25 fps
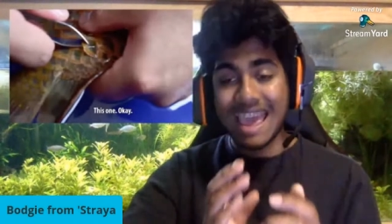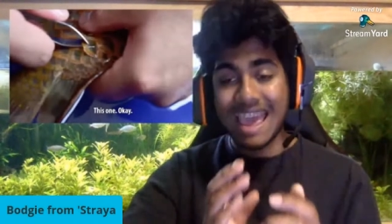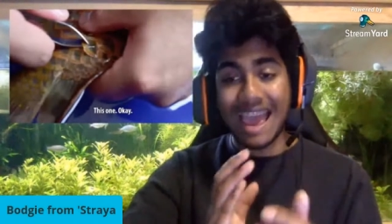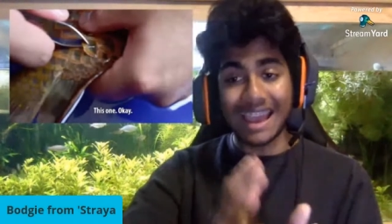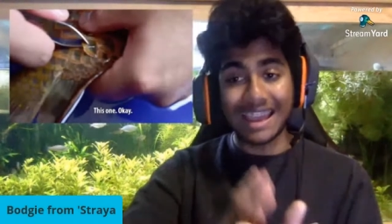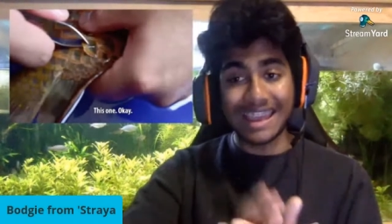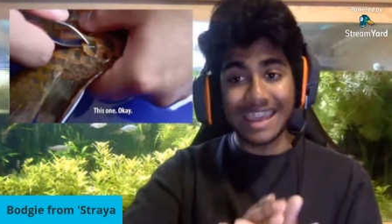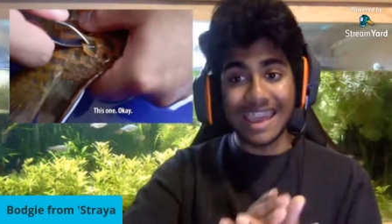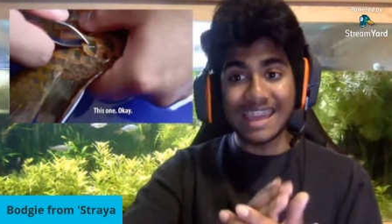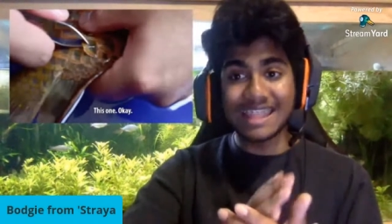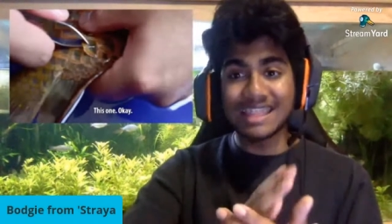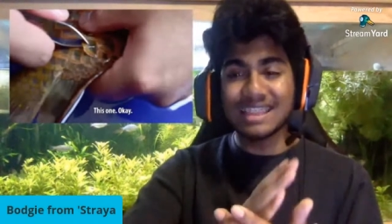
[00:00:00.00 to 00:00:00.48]

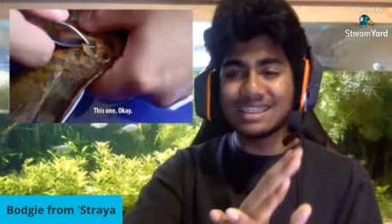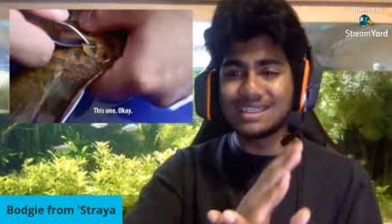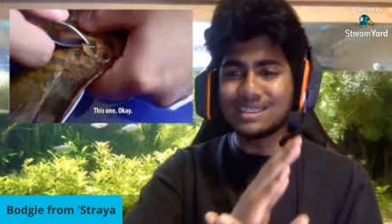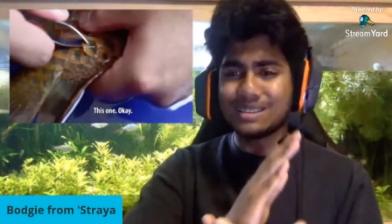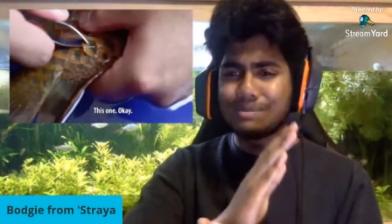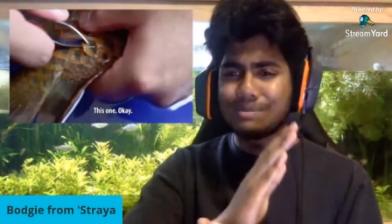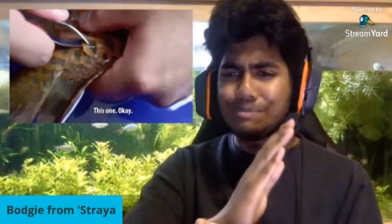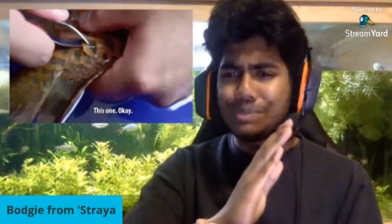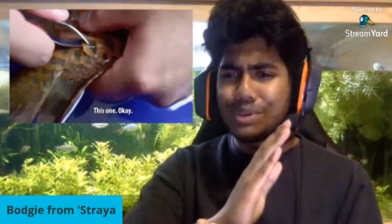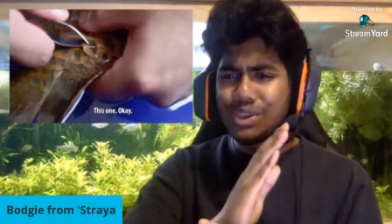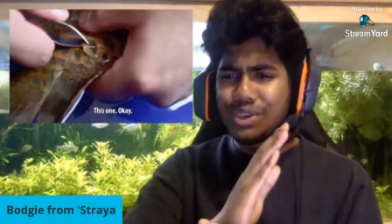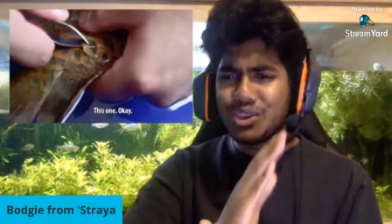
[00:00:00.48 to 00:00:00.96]
Again, this
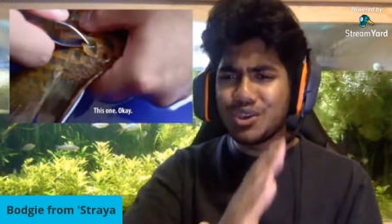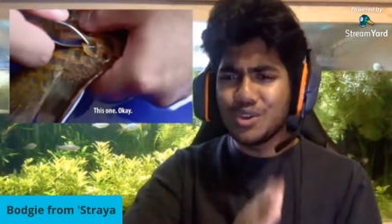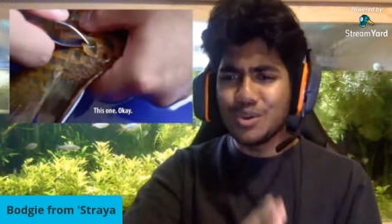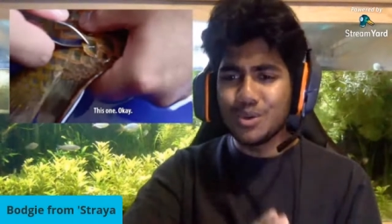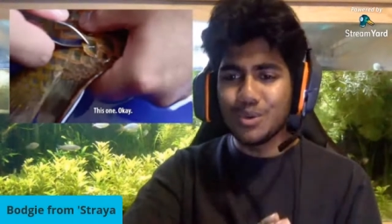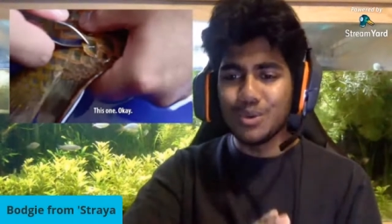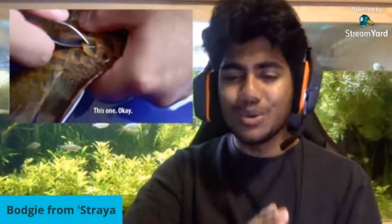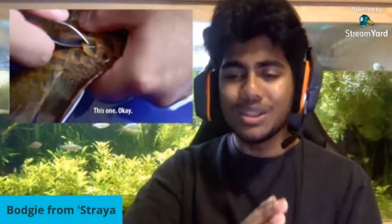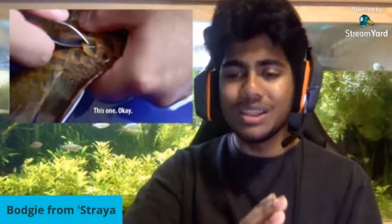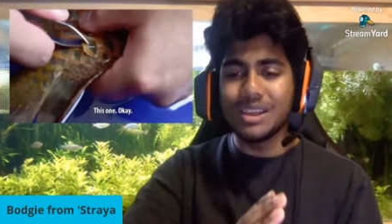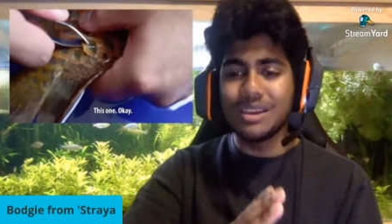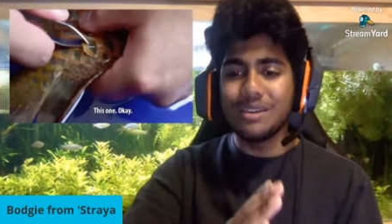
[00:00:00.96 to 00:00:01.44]
is
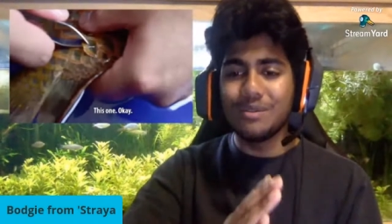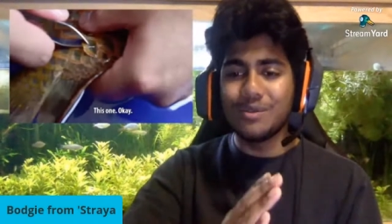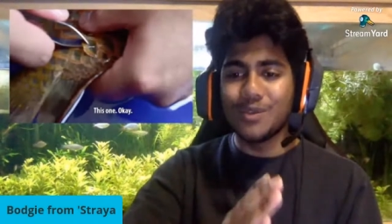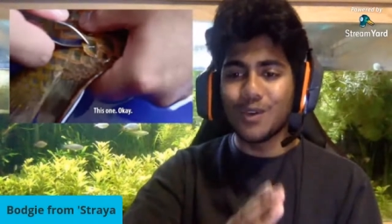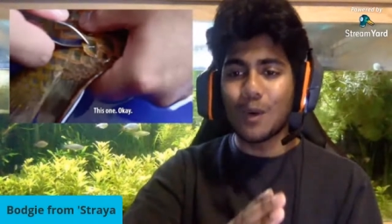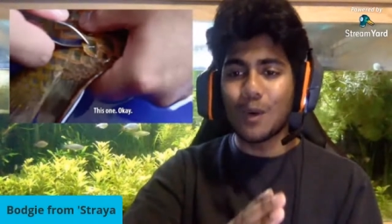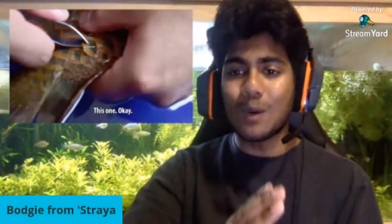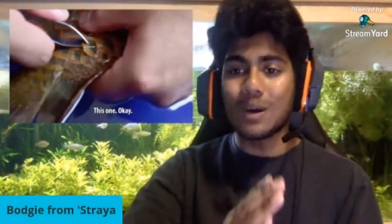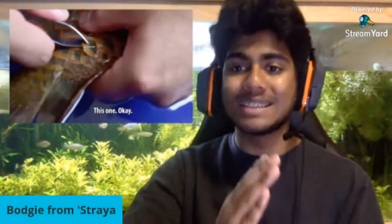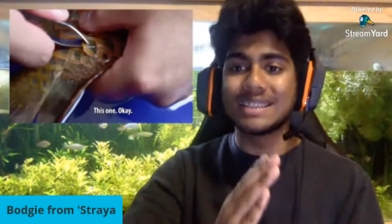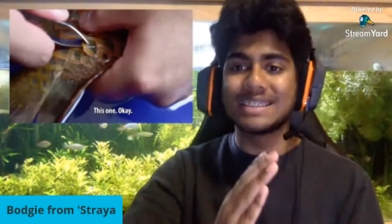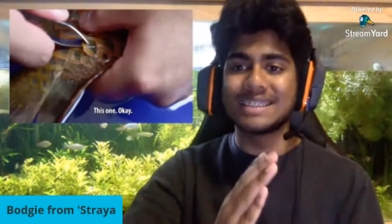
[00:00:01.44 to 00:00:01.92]
purely
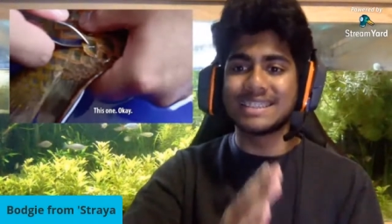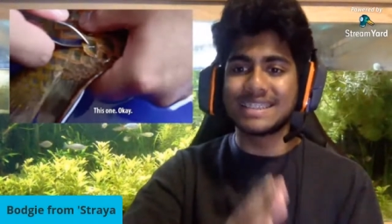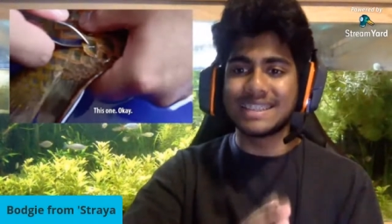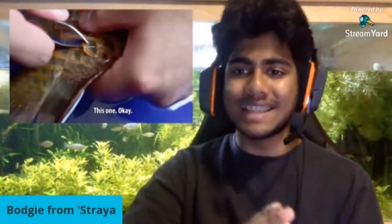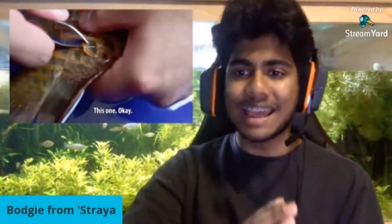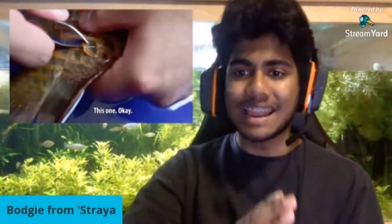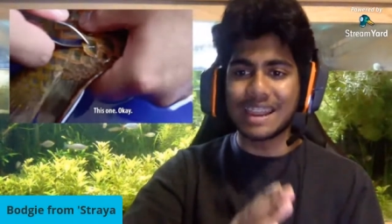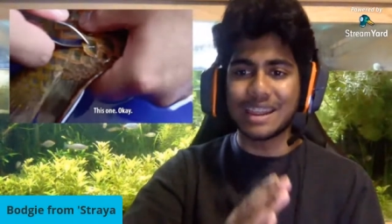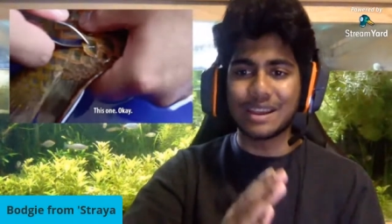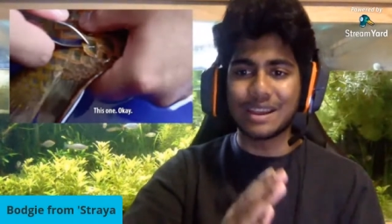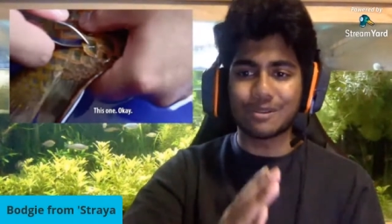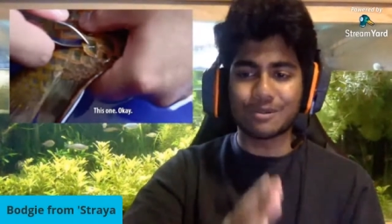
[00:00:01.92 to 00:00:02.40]
for
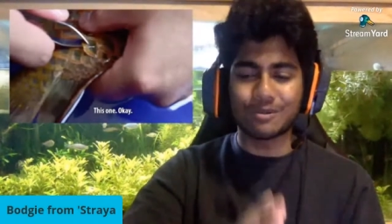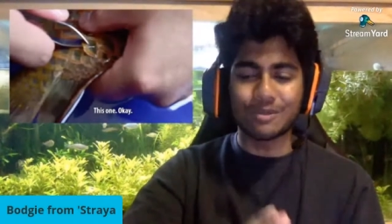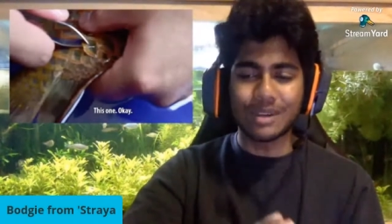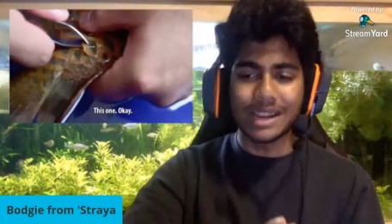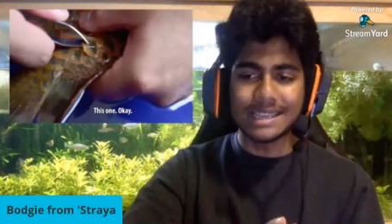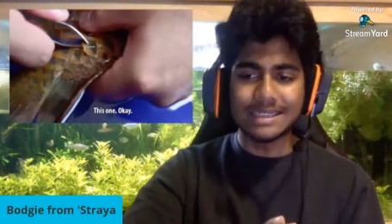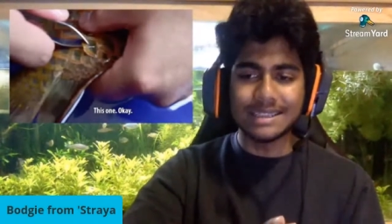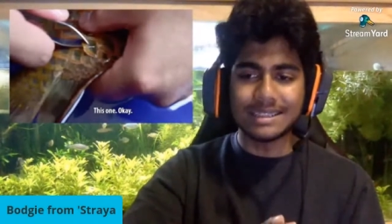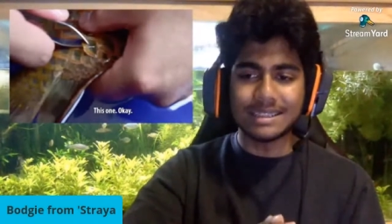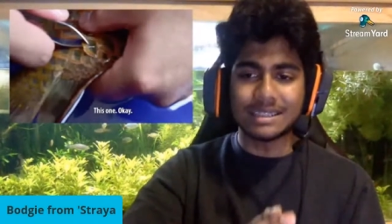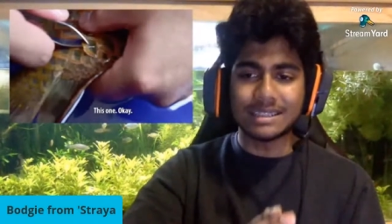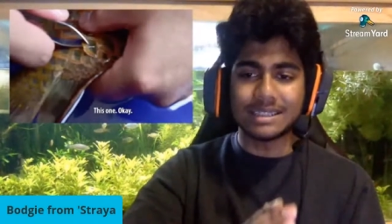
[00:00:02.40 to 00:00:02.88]
aesthetic
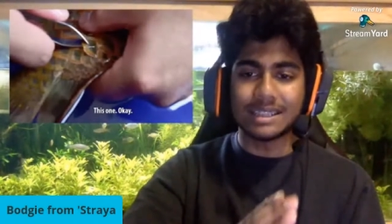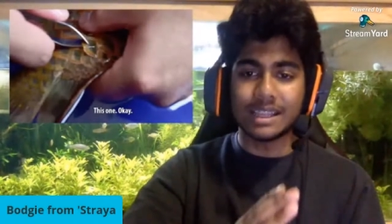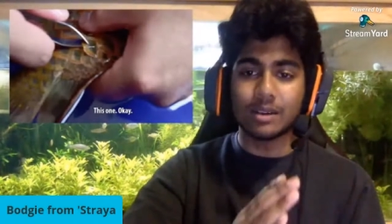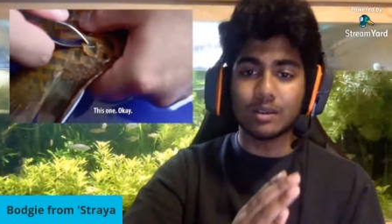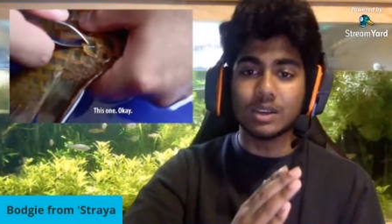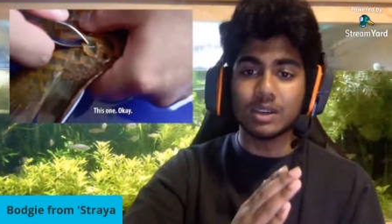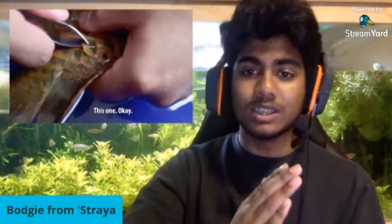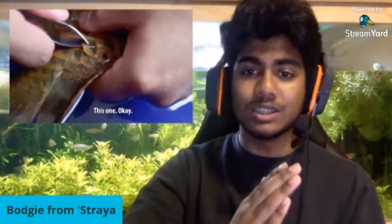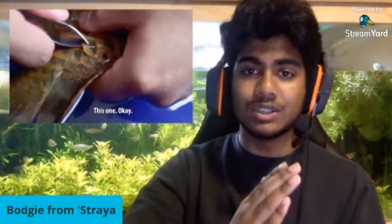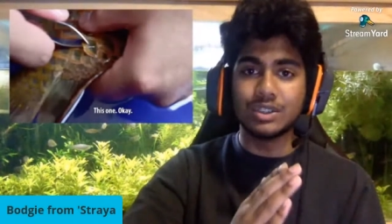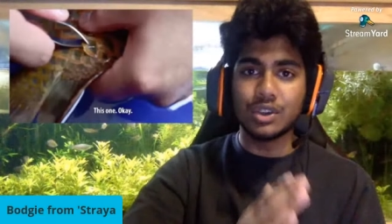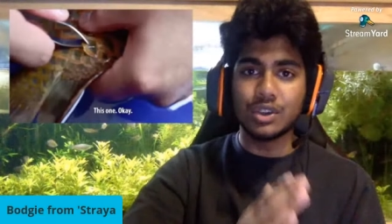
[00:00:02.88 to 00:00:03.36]
reasons. There
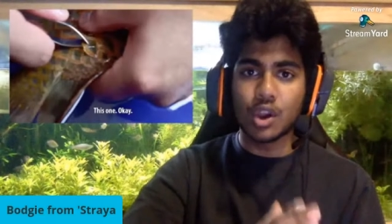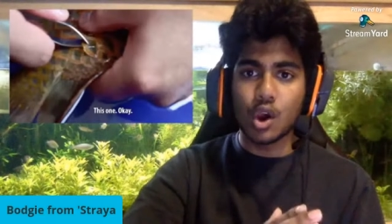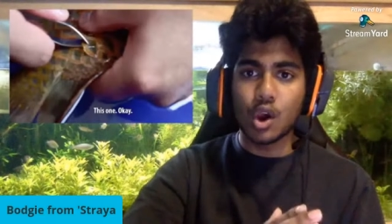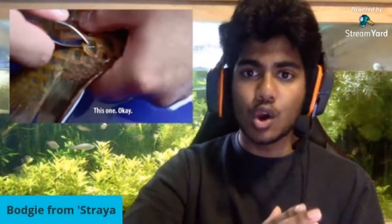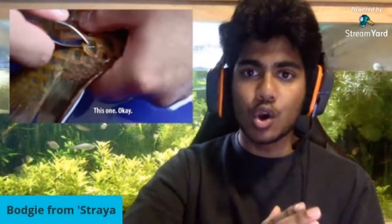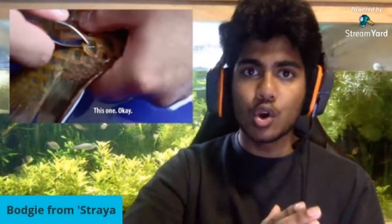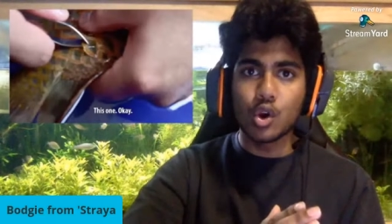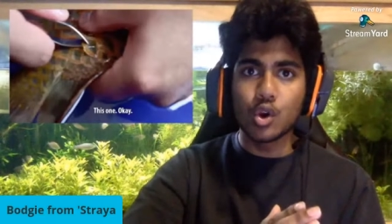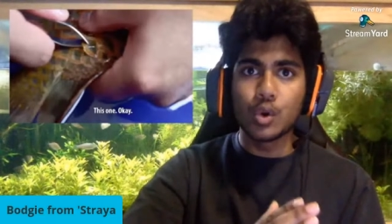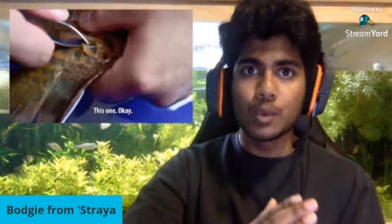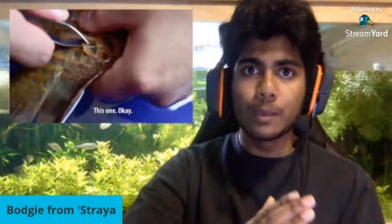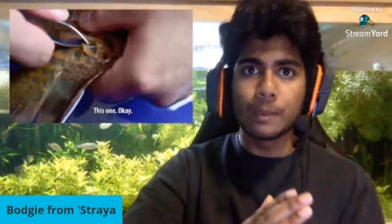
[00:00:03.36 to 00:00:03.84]
is
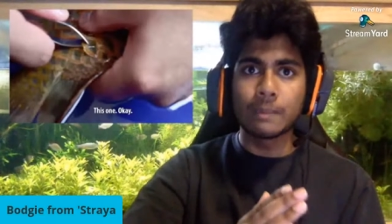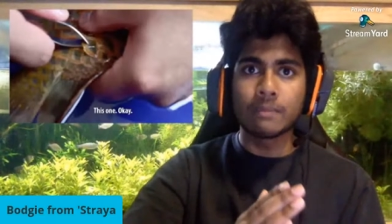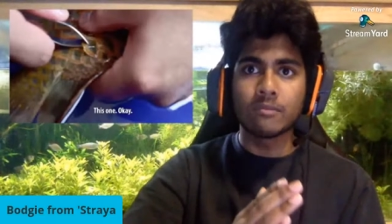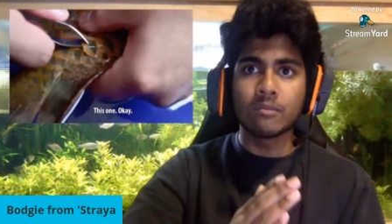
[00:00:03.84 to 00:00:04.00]
no,